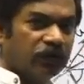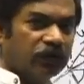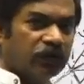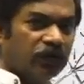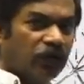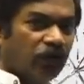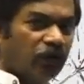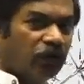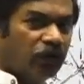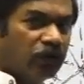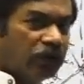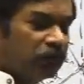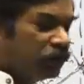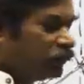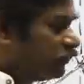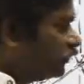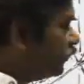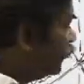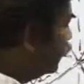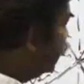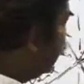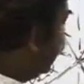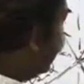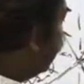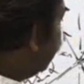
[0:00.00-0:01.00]
The only thing
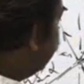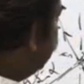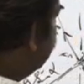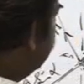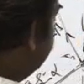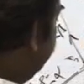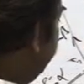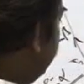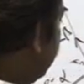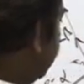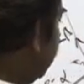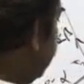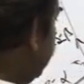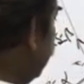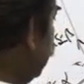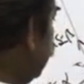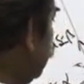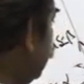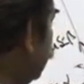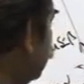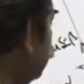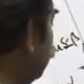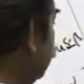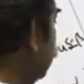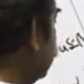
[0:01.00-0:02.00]
is that in the beginning,
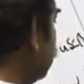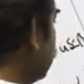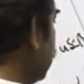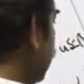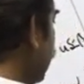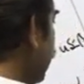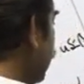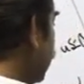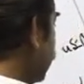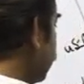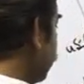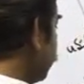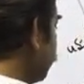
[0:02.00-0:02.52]
those who start,